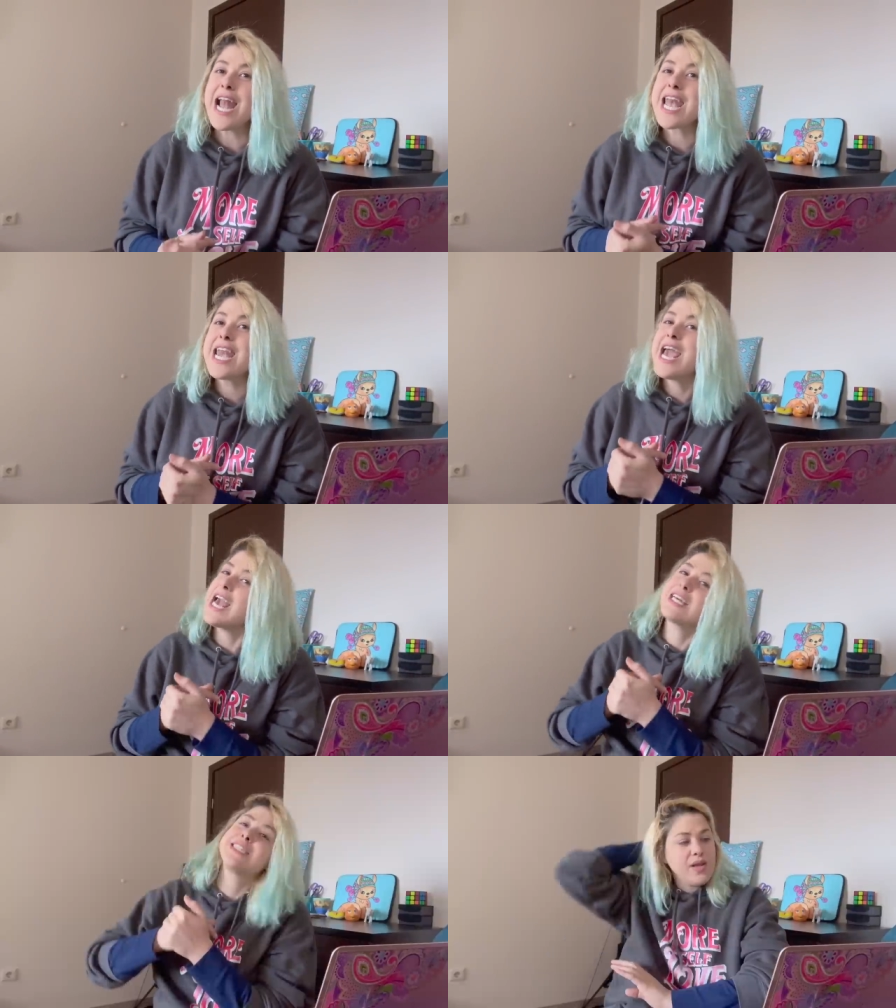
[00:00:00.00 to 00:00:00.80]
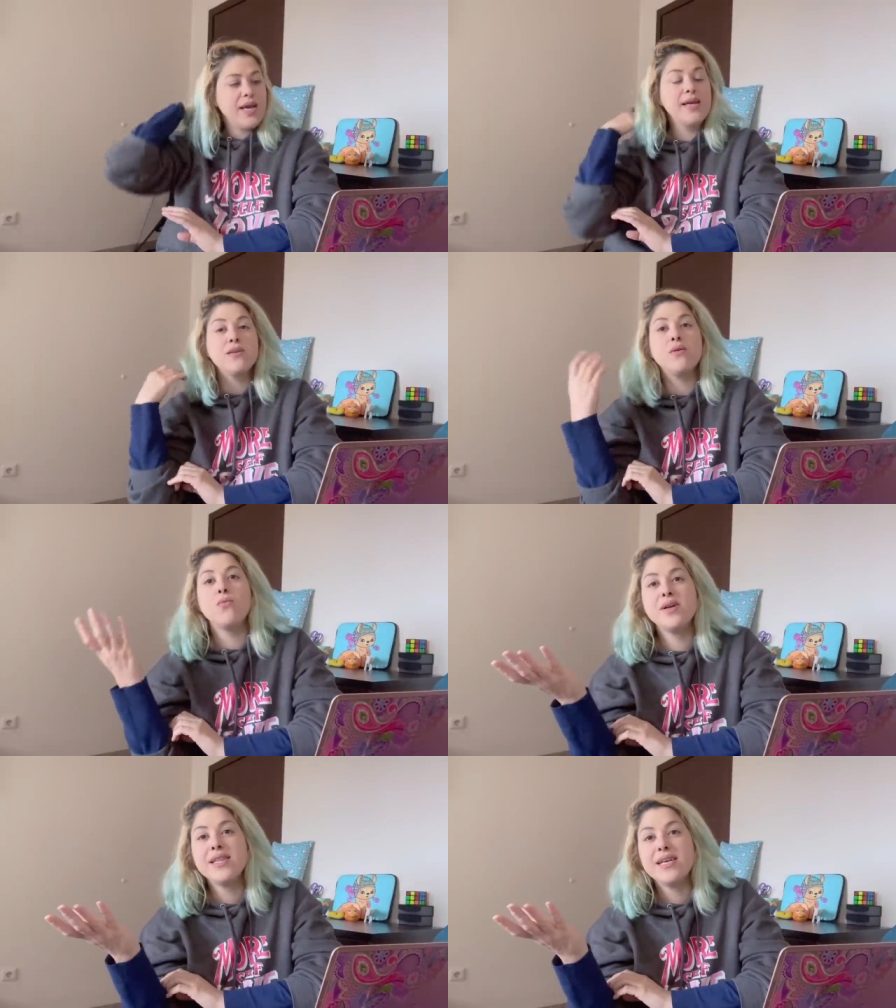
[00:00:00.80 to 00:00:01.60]
next? And
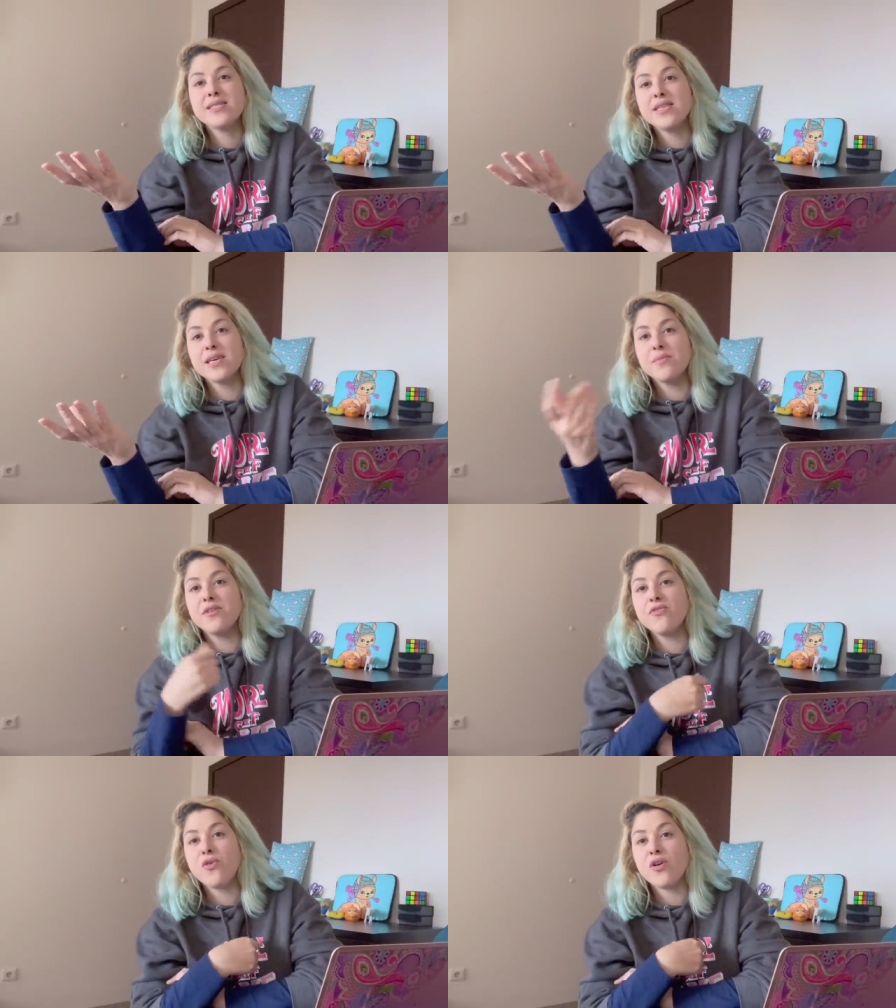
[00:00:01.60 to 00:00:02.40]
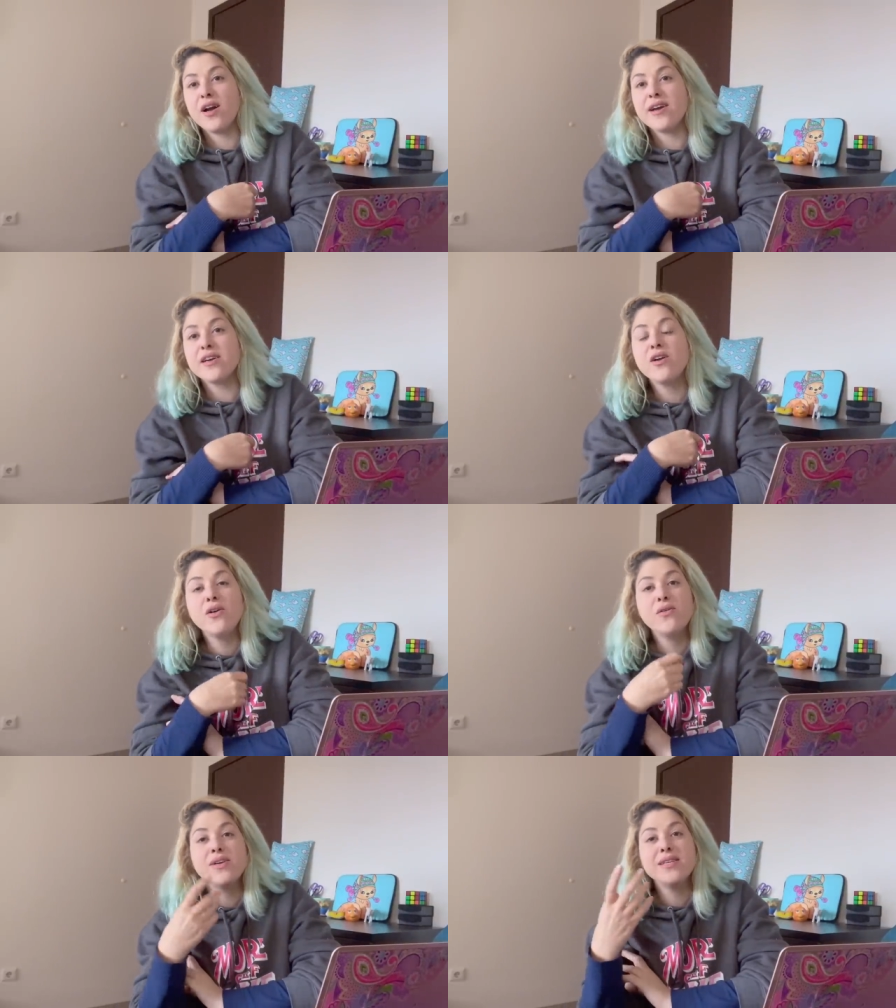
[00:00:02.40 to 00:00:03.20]
one last thing before I
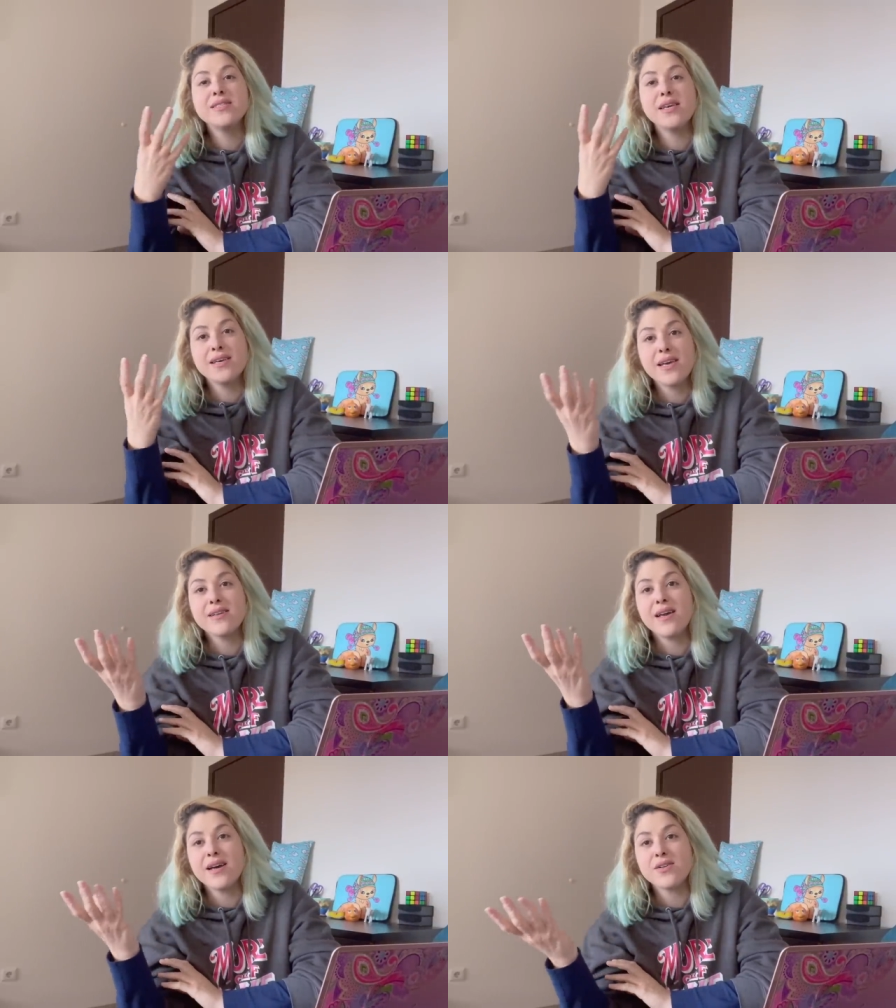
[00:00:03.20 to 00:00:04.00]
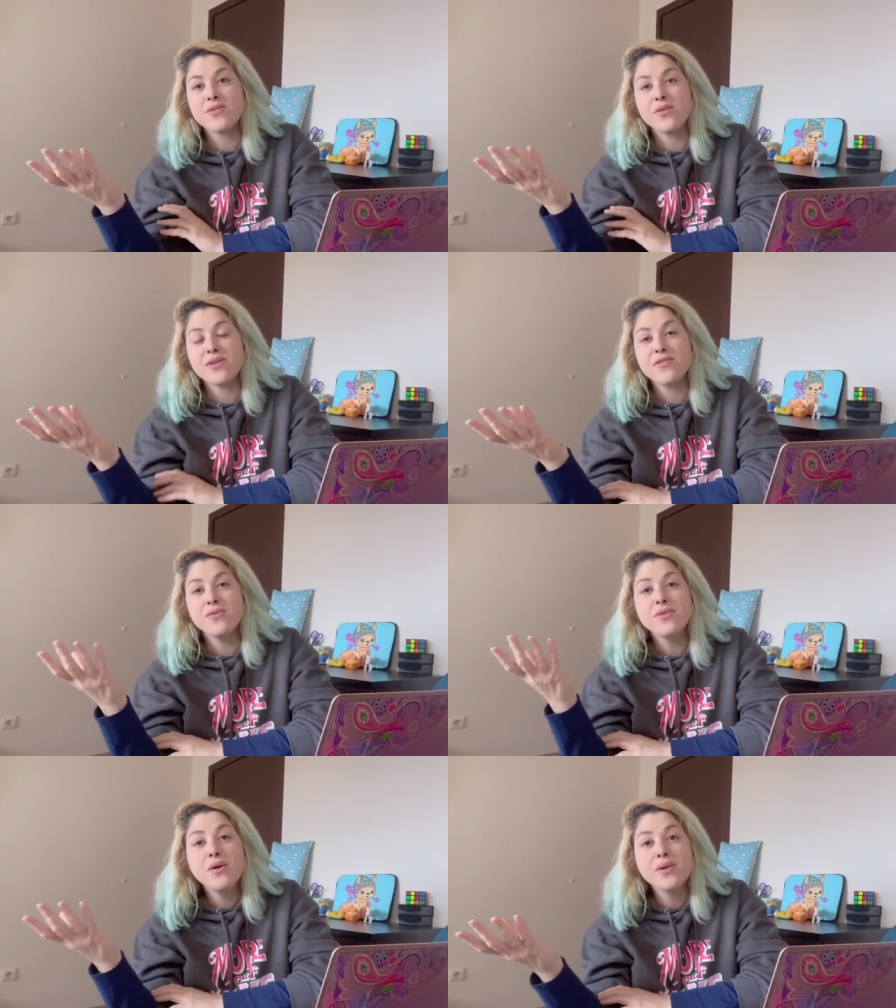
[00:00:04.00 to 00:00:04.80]
go is, again, I don't know if
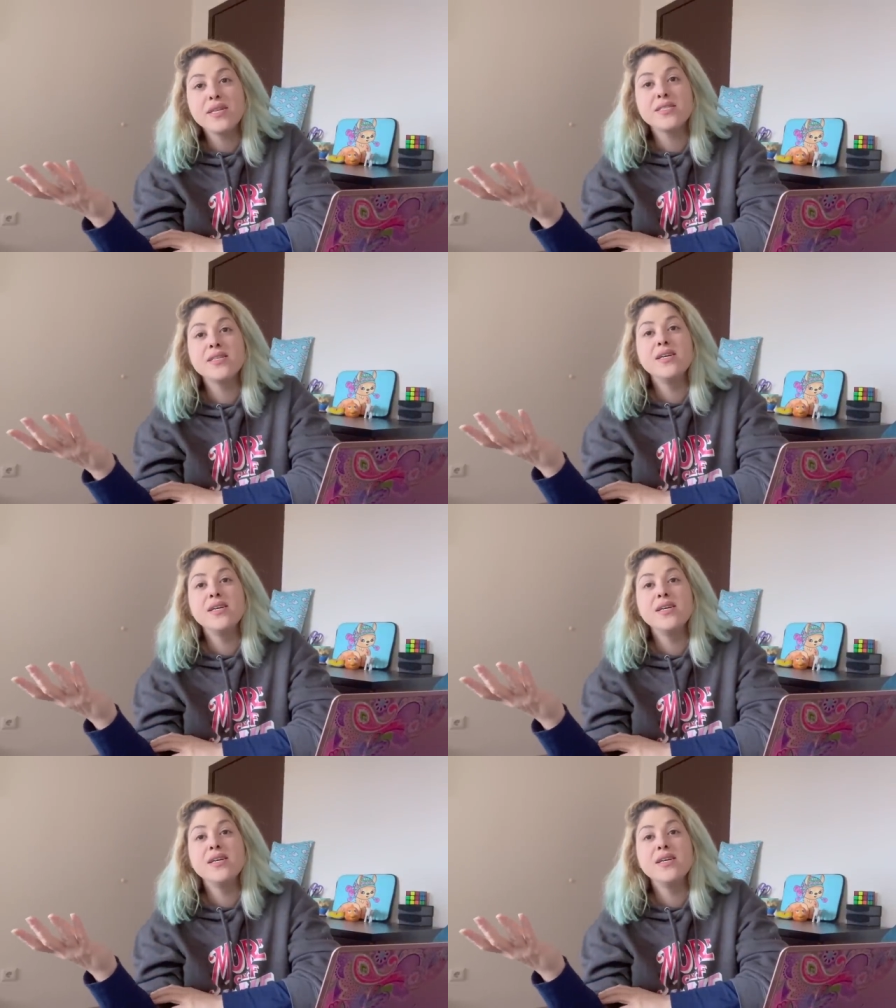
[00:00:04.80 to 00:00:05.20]
you noticed,